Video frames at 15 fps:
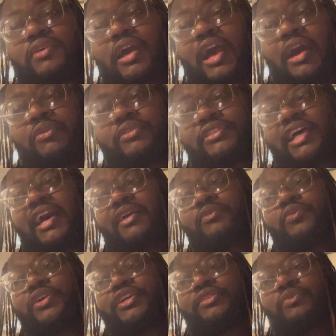I was out
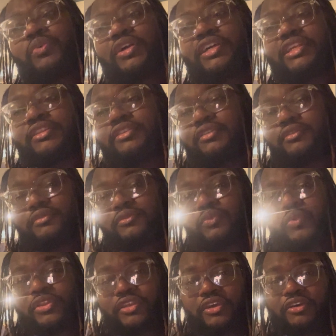with
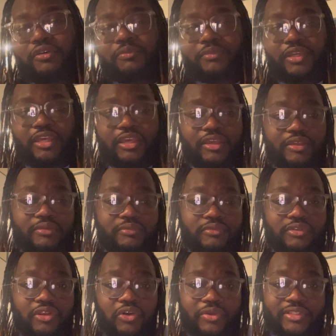him and,
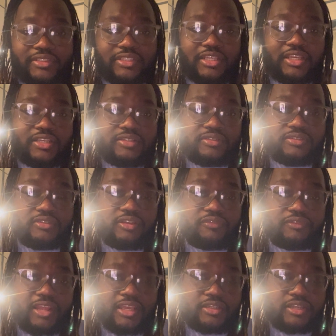his kids and
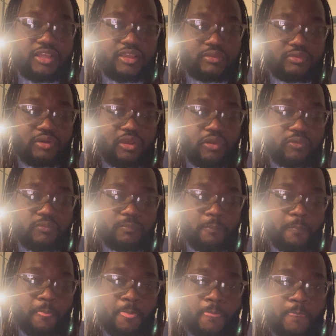stuff like that,
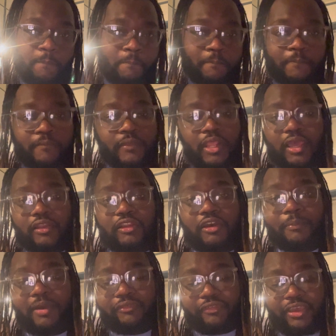
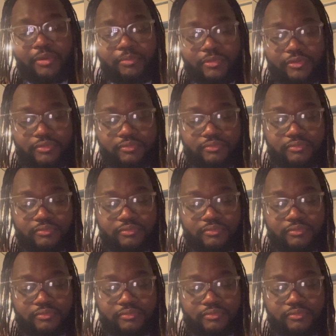love my family.